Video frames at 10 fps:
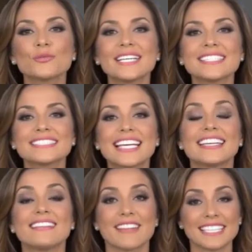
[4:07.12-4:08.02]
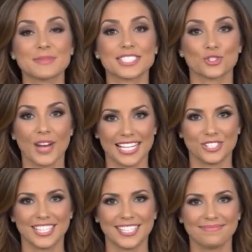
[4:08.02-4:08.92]
real estate investment
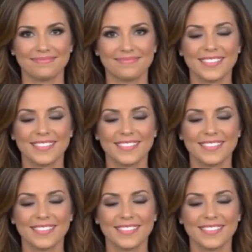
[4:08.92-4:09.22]
strategy.